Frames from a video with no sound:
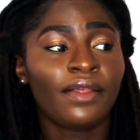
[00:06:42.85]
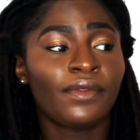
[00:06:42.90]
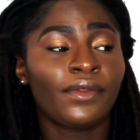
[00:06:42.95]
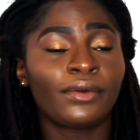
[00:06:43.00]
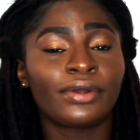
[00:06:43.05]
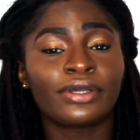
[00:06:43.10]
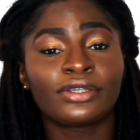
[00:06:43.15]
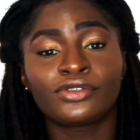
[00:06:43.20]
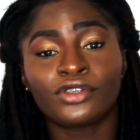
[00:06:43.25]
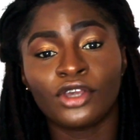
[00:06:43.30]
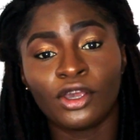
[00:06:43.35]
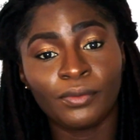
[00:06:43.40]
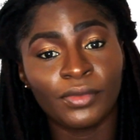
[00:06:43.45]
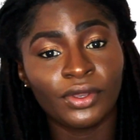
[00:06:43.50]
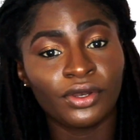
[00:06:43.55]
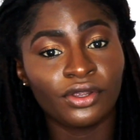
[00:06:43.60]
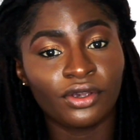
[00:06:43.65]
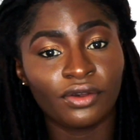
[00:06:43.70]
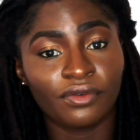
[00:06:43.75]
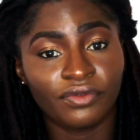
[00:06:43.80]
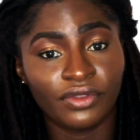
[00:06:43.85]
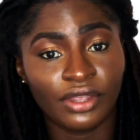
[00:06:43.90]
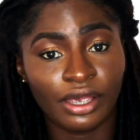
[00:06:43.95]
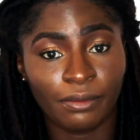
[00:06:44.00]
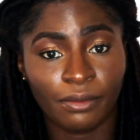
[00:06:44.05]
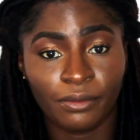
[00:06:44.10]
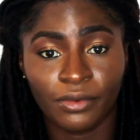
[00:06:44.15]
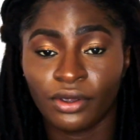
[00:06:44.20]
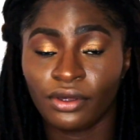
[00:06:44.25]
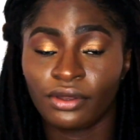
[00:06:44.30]
There are so many of
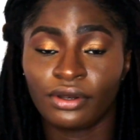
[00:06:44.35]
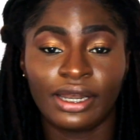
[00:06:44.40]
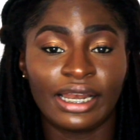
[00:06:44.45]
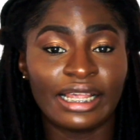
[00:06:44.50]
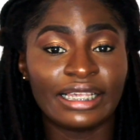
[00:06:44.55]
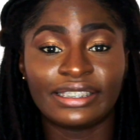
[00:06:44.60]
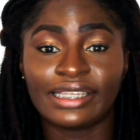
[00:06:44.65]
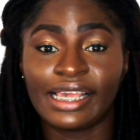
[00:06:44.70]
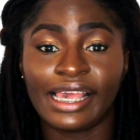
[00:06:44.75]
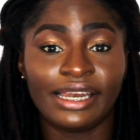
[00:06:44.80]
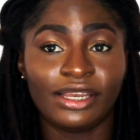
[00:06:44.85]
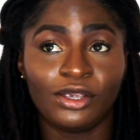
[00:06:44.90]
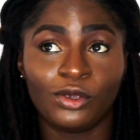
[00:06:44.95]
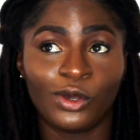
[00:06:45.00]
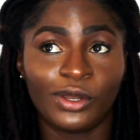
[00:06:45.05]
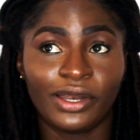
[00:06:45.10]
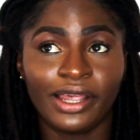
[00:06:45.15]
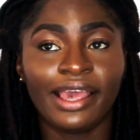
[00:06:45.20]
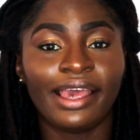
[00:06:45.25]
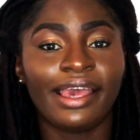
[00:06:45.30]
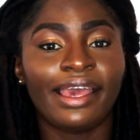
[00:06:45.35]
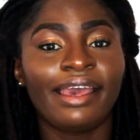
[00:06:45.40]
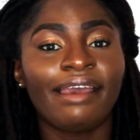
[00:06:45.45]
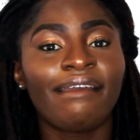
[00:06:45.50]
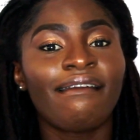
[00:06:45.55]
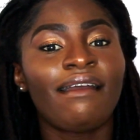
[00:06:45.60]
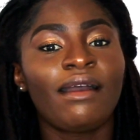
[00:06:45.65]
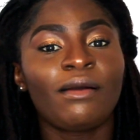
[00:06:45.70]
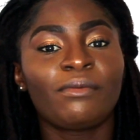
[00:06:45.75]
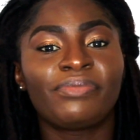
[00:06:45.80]
them, I'm not going to list anyone here,